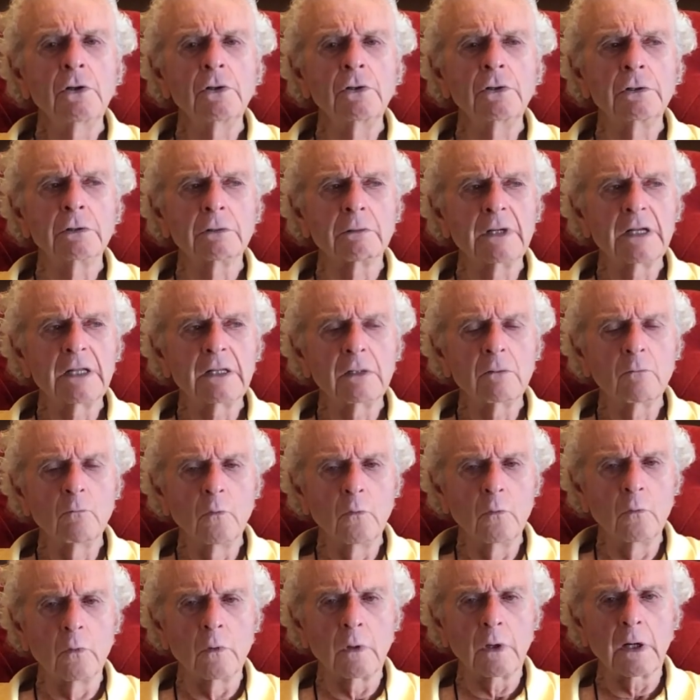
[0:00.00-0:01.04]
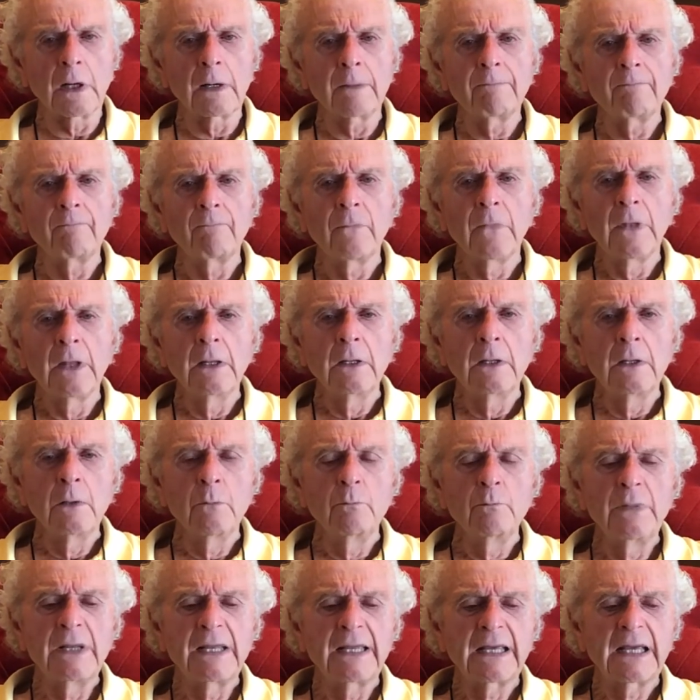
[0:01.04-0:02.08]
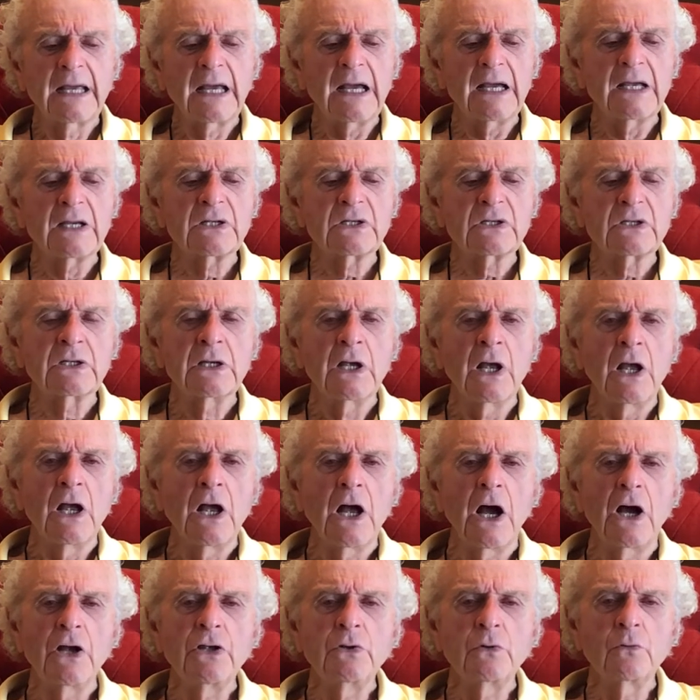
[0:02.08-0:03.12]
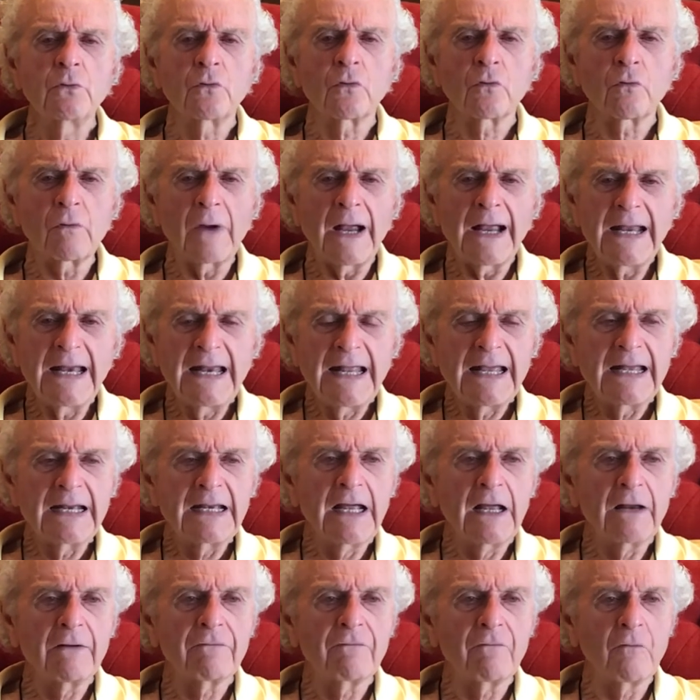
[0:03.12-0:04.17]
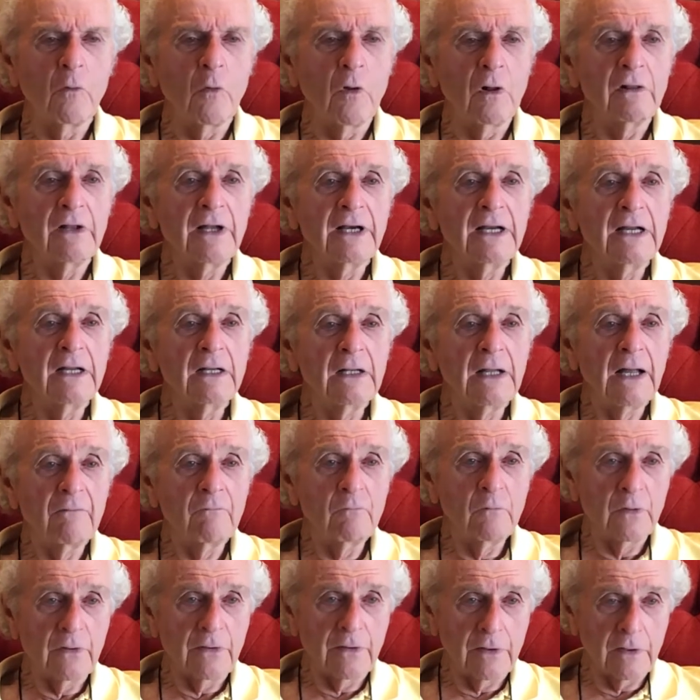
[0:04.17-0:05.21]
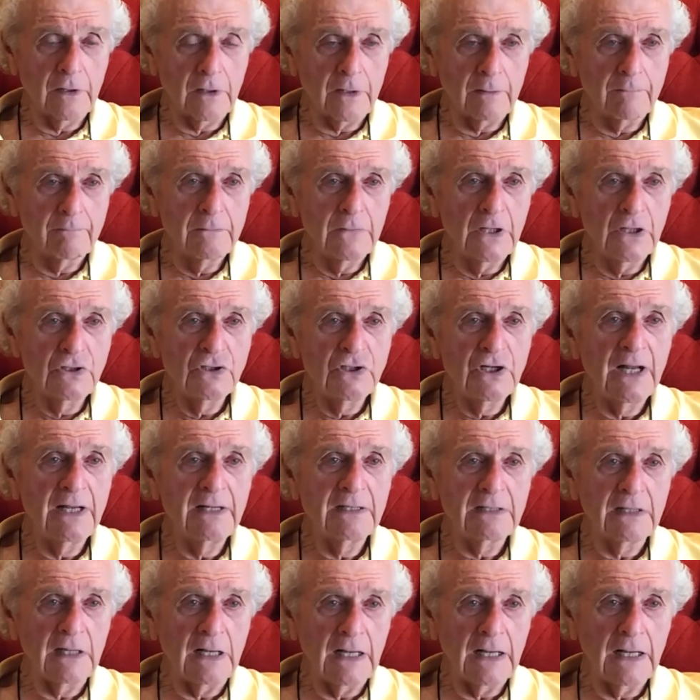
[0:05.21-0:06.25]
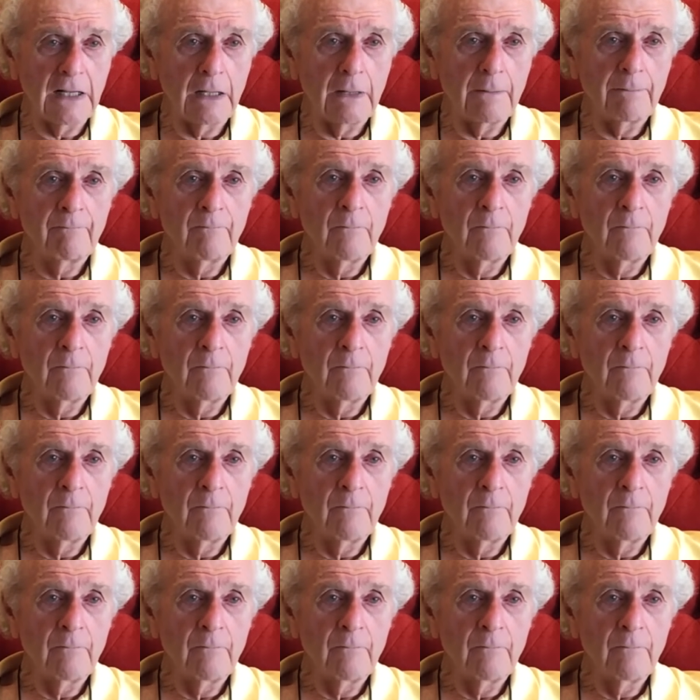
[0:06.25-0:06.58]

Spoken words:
during the war because a Ukrainian had fallen in love with her, a Gentile.